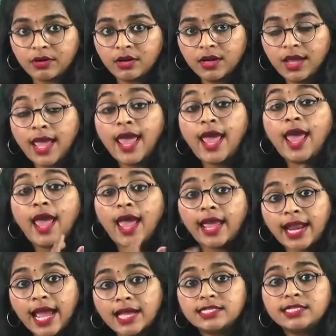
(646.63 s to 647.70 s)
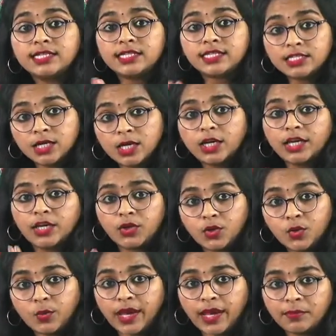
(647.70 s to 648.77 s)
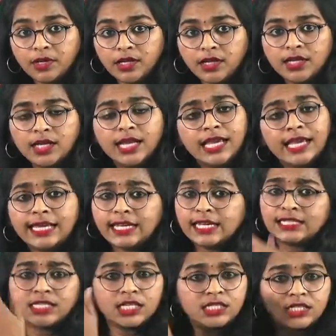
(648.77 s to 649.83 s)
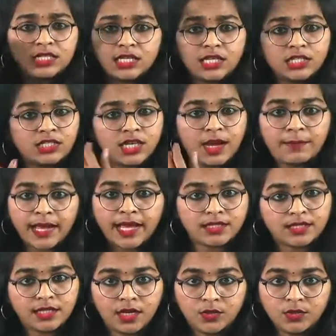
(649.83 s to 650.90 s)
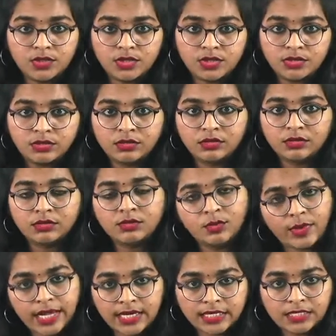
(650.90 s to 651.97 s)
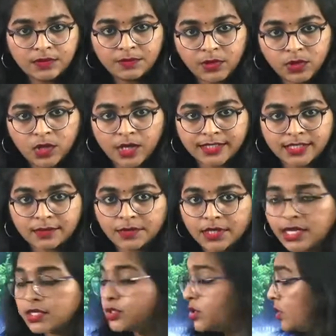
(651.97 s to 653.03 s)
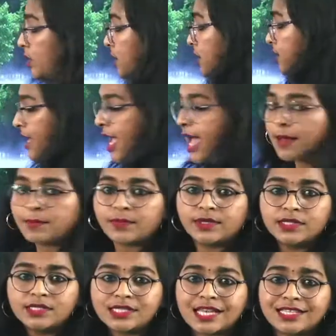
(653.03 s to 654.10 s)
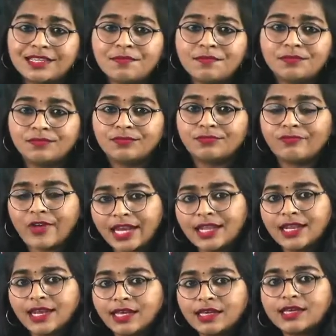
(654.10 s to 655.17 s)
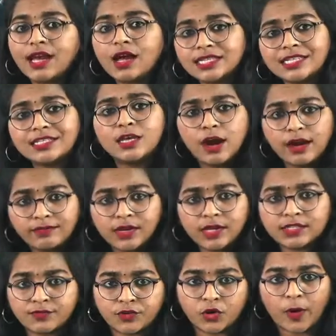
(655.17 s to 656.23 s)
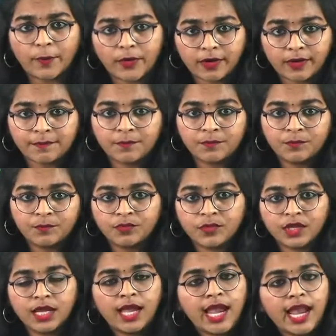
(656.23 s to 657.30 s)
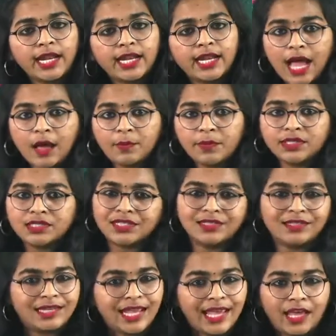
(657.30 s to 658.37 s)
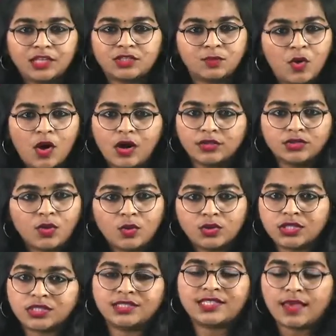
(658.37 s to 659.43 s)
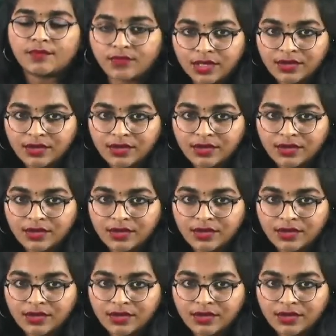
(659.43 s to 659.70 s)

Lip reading: And as it is turning into vapor, it will just reach up as clouds. Very simple concept, right? So this happens as a as a surface phenomena. And it happens in lakes, ponds, oceans, everywhere.